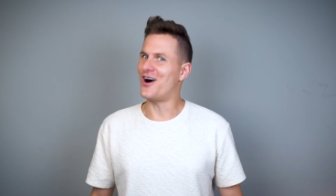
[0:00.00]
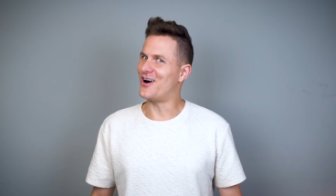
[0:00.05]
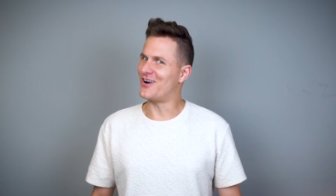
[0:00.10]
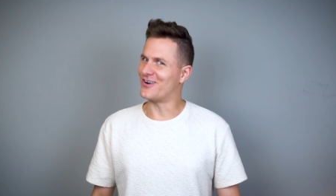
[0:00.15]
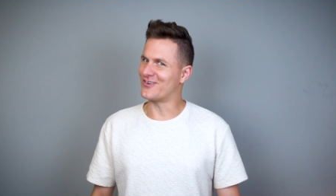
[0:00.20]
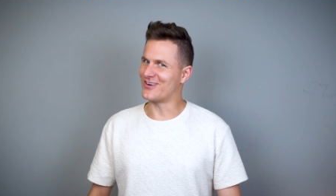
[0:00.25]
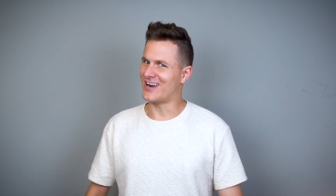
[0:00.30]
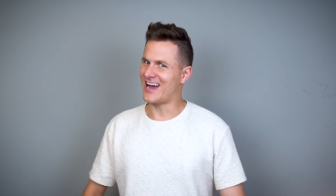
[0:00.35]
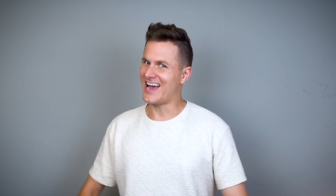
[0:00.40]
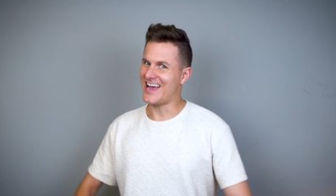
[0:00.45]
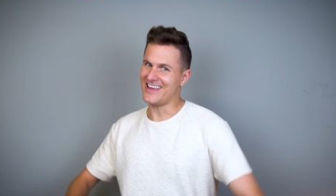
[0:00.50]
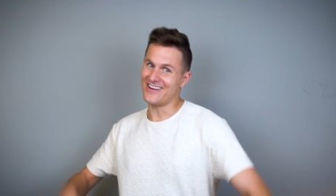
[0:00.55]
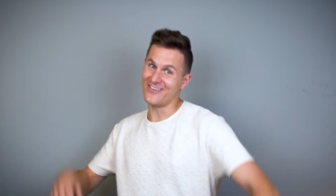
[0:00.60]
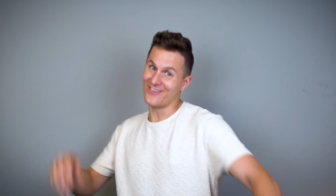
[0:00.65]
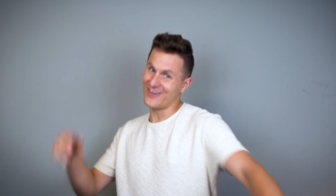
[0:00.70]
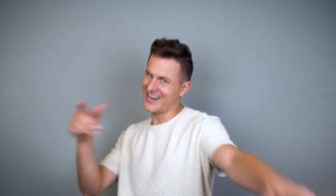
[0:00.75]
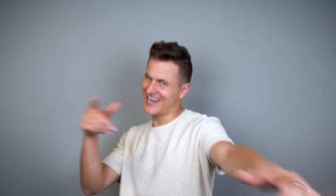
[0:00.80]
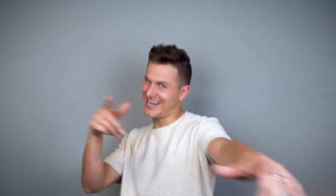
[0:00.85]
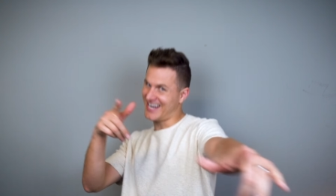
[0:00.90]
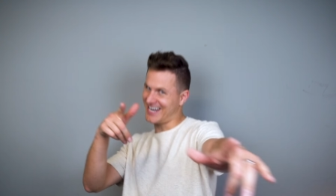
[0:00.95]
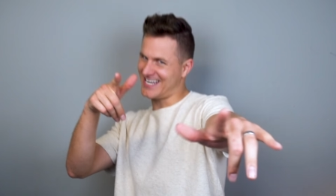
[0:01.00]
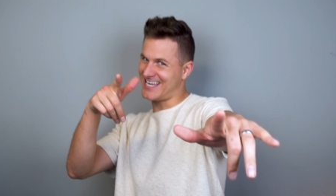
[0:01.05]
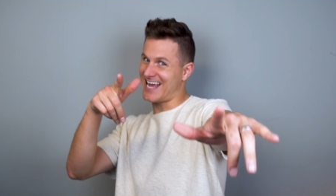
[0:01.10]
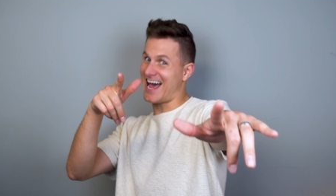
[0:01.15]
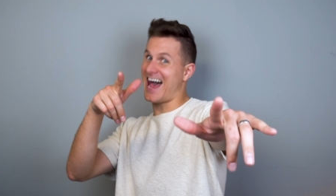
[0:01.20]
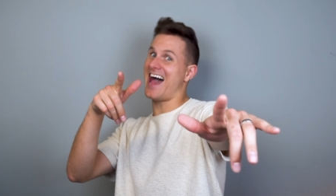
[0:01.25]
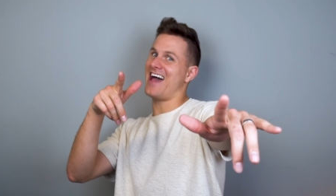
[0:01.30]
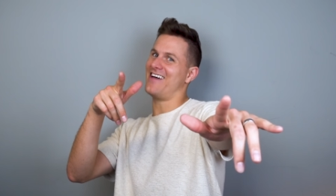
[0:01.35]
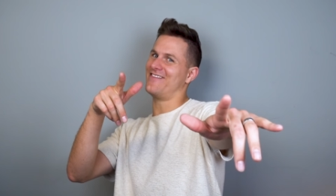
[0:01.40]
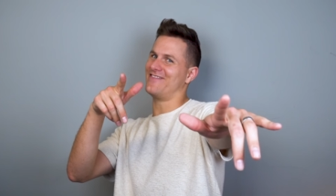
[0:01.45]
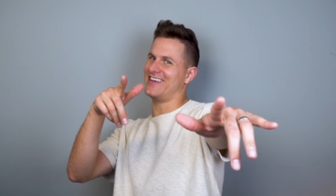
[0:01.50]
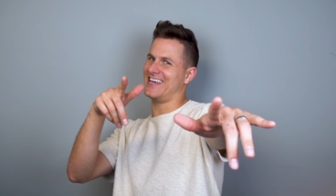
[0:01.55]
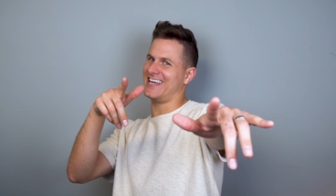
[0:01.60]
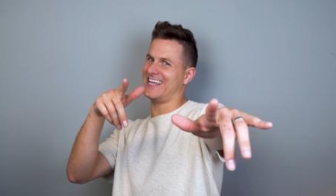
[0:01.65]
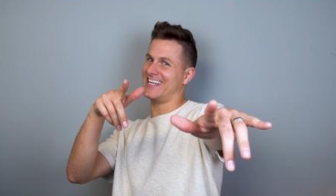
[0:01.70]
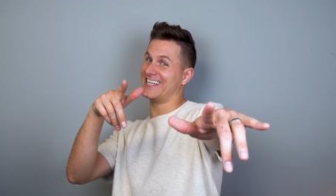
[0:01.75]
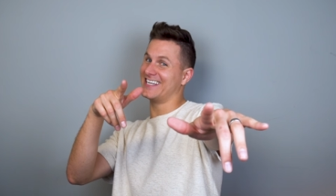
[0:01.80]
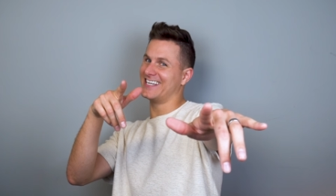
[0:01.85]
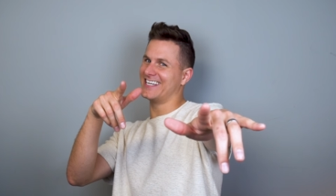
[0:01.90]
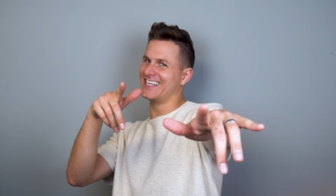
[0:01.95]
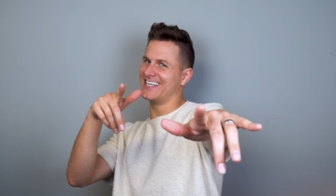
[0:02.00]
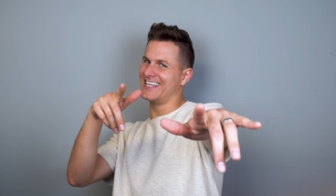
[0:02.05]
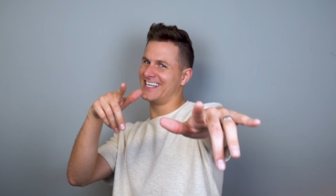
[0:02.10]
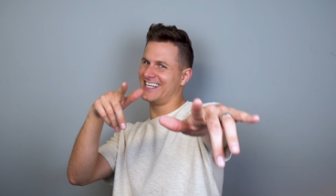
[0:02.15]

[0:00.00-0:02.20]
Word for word: All right, you ready to dive in?